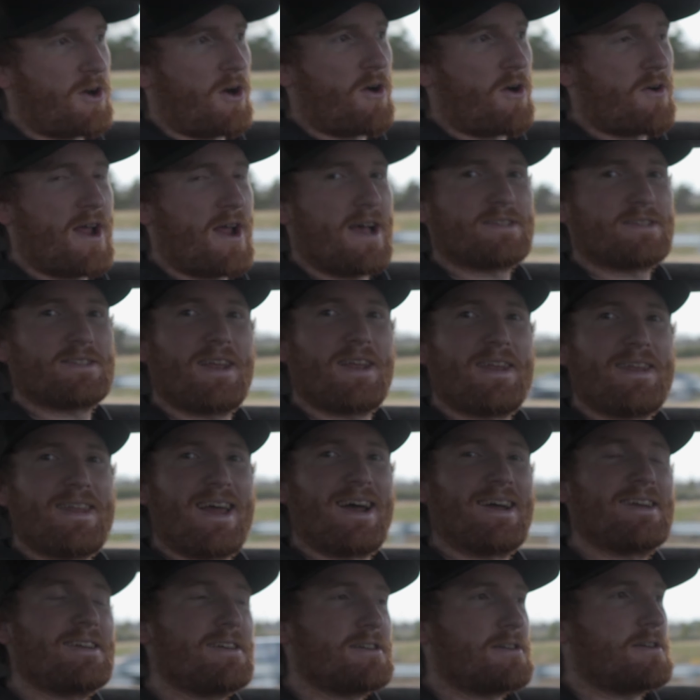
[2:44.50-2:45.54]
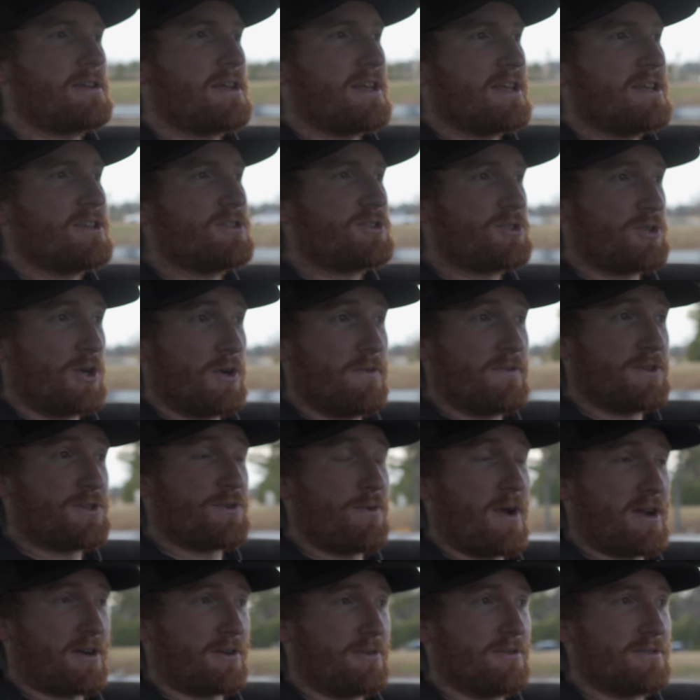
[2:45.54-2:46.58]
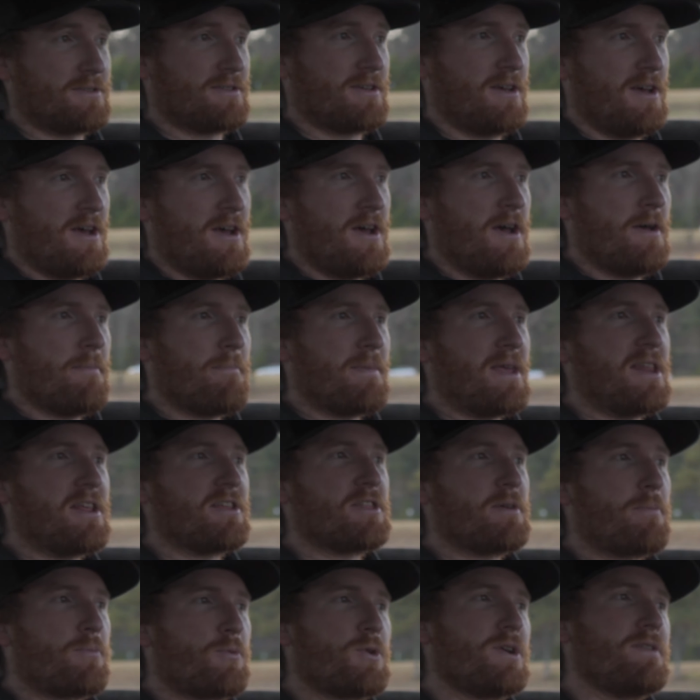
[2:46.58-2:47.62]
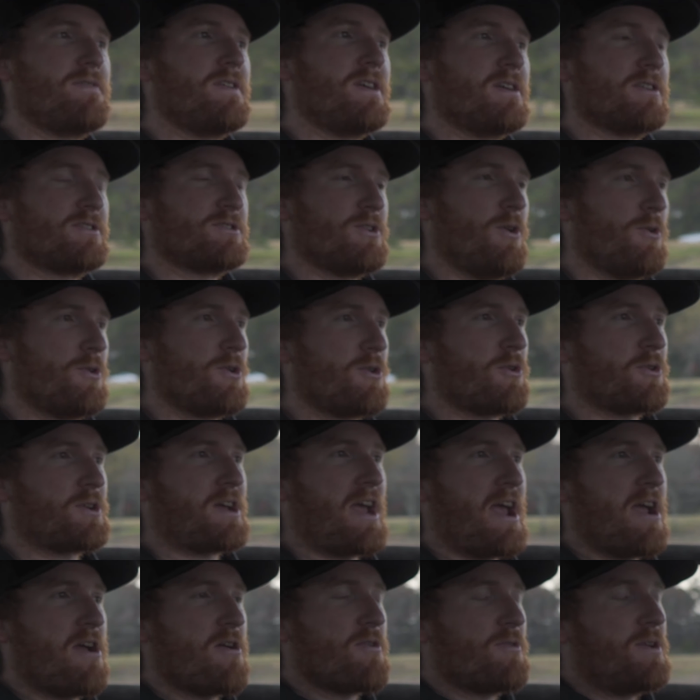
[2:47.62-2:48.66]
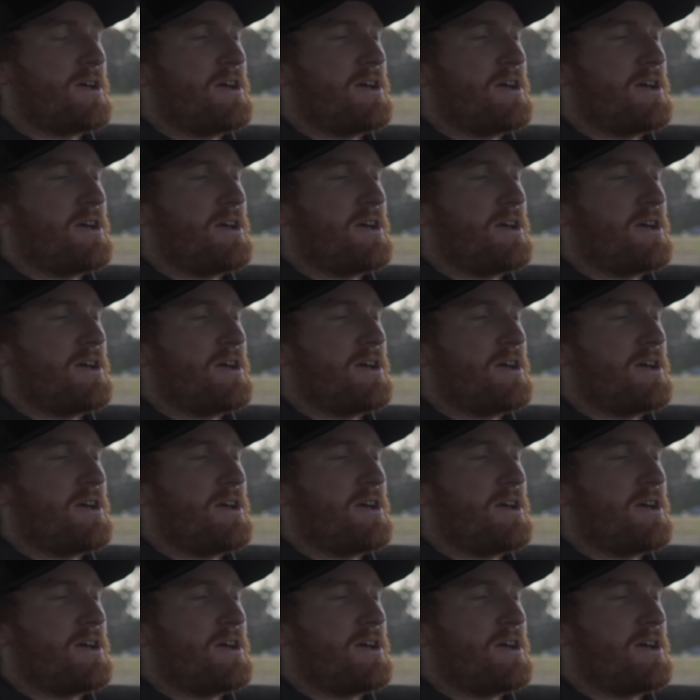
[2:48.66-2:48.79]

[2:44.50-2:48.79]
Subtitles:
car has 19 service records, meaning the previous owner cared